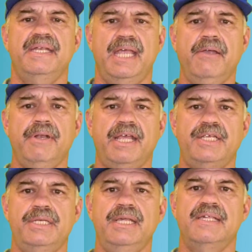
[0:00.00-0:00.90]

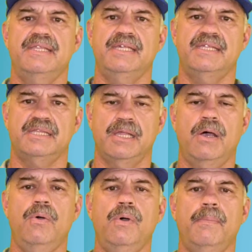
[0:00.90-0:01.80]
Degradation is the
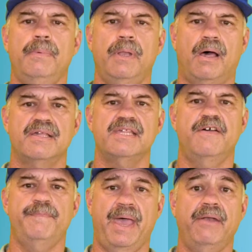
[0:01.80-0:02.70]
slow loss
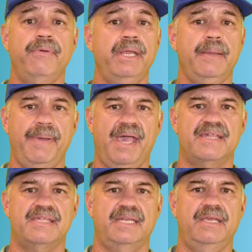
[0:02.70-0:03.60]
of battery
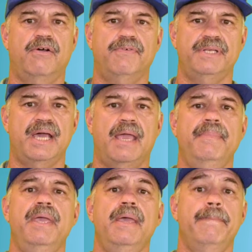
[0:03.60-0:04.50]
capacity over time